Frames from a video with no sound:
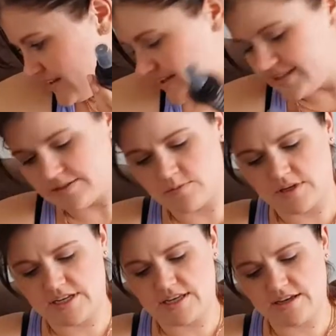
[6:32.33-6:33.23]
This
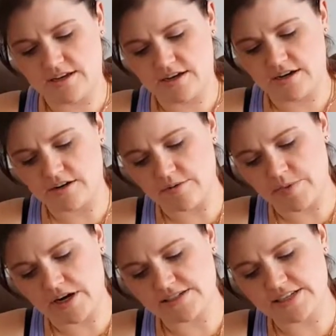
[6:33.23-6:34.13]
one here
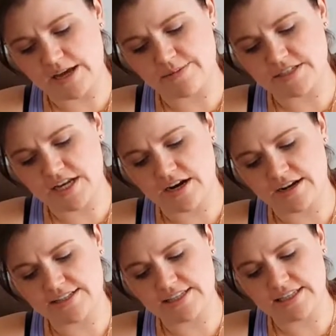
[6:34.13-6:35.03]
repairs damaged hair
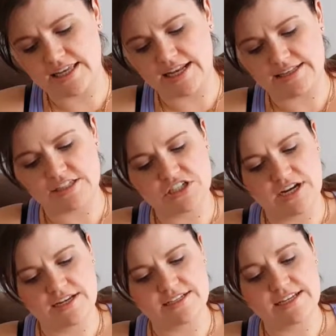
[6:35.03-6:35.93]
instantly and adds
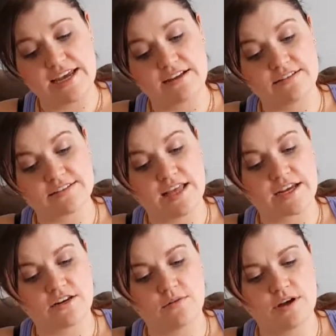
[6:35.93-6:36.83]
shine to tangles
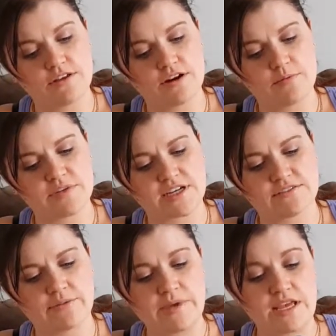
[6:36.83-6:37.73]
like no other and
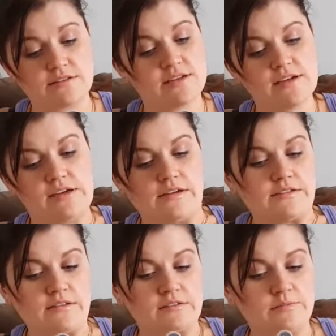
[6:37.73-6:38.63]
protects from heat.
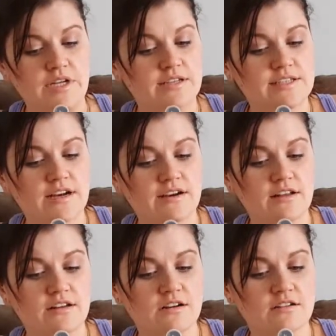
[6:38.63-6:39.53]
Seals and protects hair
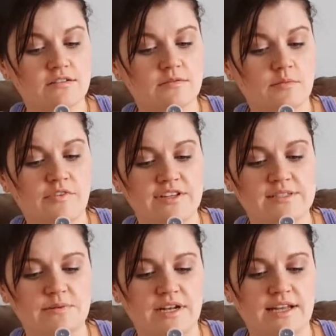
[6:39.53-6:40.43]
color,
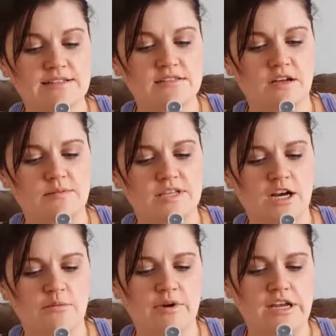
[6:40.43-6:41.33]
prevents split ends, stops
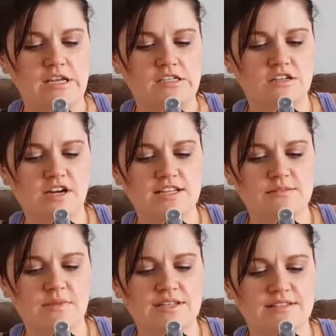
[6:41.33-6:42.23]
hair breakage,
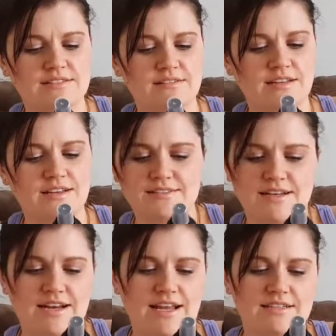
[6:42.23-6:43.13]
creates amazing silkiness,
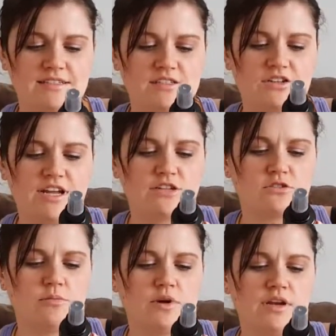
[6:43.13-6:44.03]
and enhances your
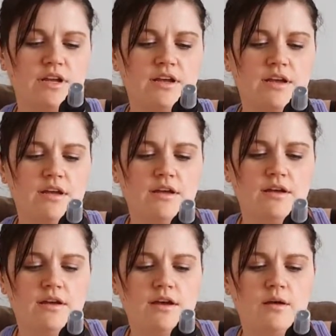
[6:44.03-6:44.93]
natural body.
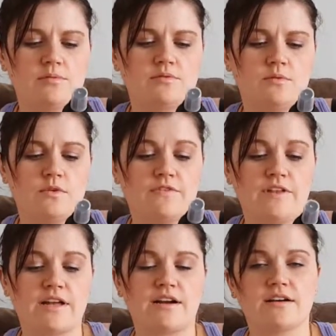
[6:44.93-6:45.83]
Helps with
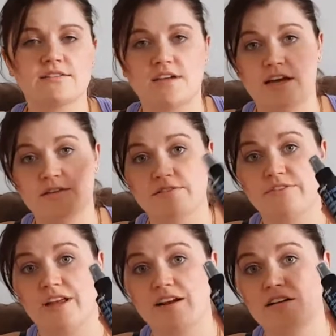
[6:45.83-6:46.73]
flat irons. I use a
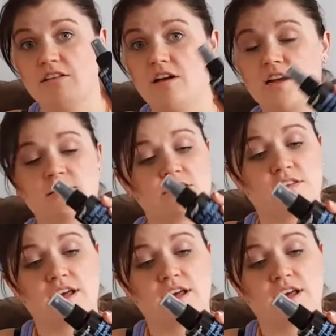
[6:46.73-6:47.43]
flat iron a lot, so